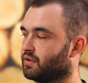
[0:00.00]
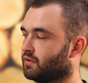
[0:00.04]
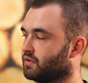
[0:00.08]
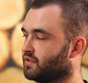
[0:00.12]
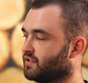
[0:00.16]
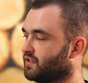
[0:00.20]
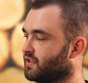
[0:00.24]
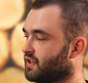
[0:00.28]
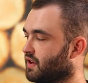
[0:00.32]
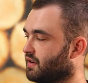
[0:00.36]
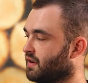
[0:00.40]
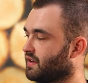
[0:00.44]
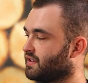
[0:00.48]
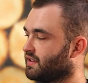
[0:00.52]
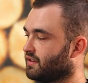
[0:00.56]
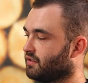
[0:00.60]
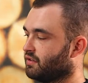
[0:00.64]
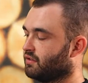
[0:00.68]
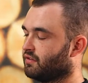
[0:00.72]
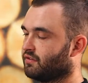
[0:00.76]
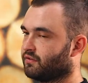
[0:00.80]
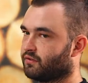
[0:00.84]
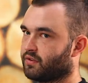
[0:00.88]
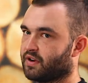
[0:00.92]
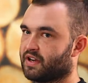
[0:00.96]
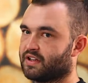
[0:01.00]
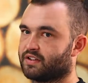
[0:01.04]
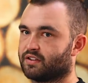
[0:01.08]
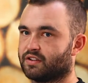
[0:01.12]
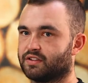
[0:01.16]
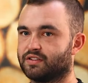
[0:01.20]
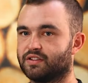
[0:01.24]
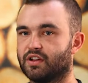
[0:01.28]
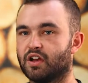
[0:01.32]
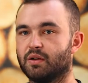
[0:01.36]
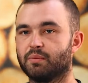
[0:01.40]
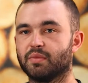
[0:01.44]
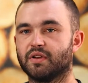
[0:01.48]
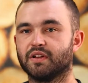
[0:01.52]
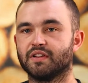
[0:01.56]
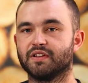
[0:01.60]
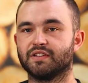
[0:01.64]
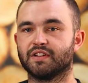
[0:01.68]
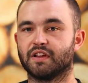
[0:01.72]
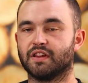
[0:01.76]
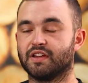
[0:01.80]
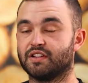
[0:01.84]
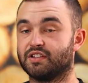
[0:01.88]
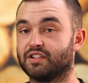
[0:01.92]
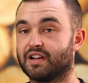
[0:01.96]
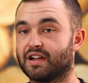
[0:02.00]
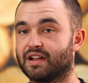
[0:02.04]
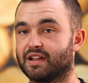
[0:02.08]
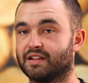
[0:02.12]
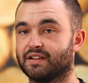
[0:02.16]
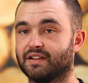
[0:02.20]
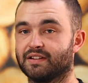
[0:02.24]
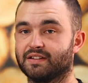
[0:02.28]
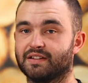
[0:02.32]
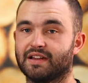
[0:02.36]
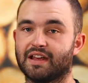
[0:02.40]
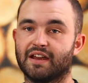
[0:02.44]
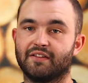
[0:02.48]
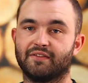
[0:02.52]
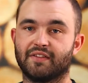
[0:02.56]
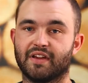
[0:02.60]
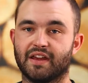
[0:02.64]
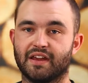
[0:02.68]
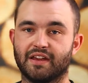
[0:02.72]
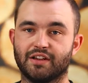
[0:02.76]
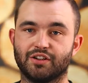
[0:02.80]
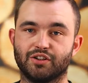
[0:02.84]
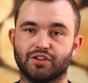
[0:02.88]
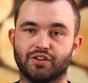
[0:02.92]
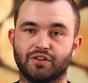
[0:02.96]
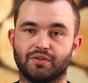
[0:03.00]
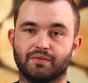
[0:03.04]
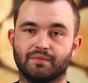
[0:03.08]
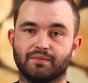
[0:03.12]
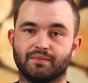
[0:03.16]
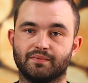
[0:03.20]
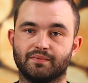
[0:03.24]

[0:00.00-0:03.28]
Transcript: You'll notice that it will freeze on top, so this jacket doesn't have that issue.